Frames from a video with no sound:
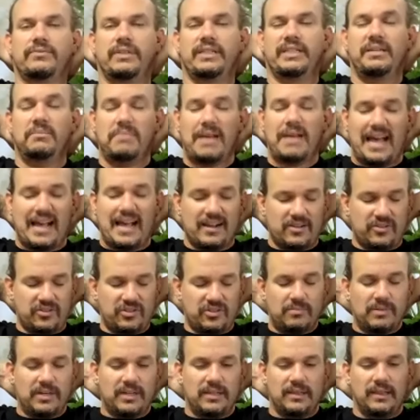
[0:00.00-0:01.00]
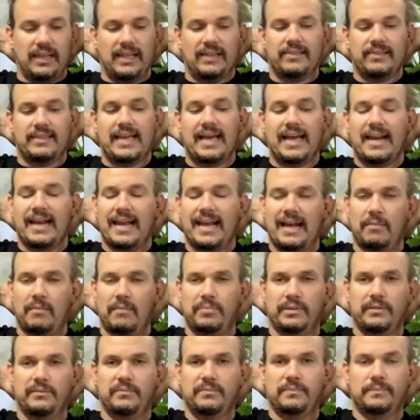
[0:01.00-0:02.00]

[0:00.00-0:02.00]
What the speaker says: lean back. So I'm going to let that happen.